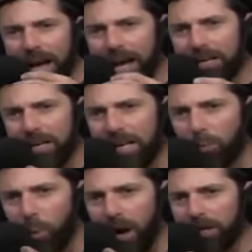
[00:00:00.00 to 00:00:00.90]
And he
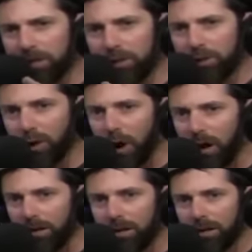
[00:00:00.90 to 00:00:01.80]
wanted to
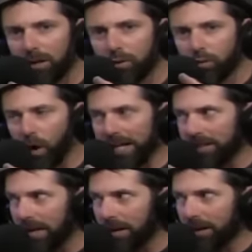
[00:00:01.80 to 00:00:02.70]
start
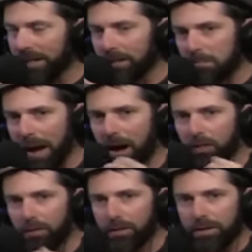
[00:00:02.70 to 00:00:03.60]
right there at the
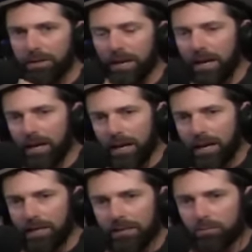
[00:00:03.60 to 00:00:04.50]
mouth of it
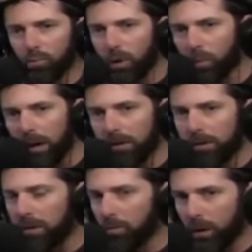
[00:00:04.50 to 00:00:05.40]
and where
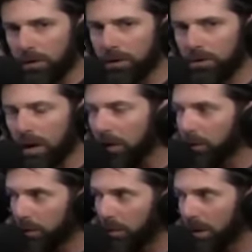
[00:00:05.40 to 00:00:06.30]
the cut
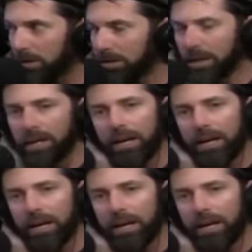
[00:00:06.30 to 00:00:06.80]
through was.